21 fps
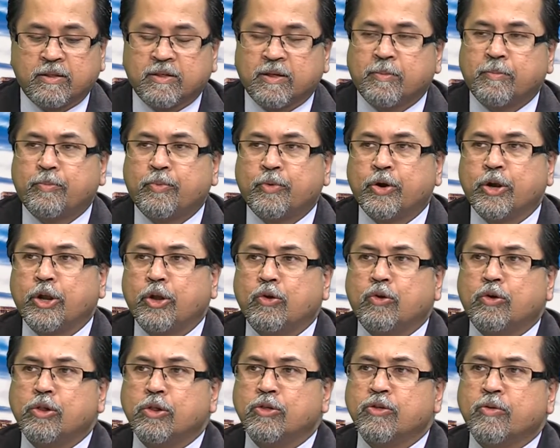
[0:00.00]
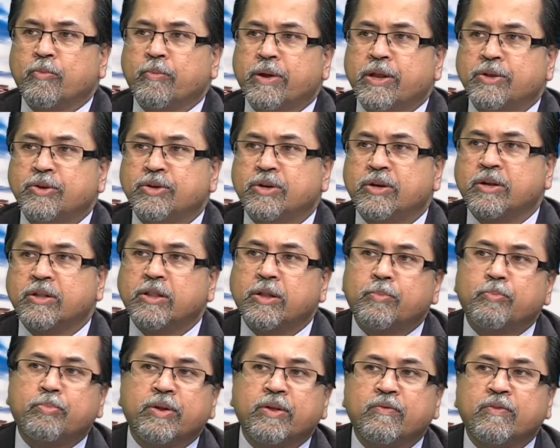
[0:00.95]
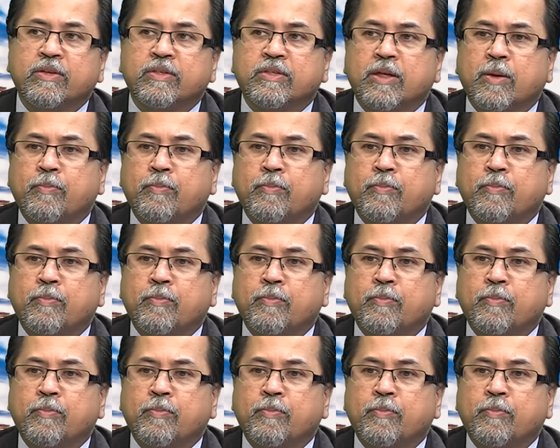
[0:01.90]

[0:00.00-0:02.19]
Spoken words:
some point you also mentioned in the previous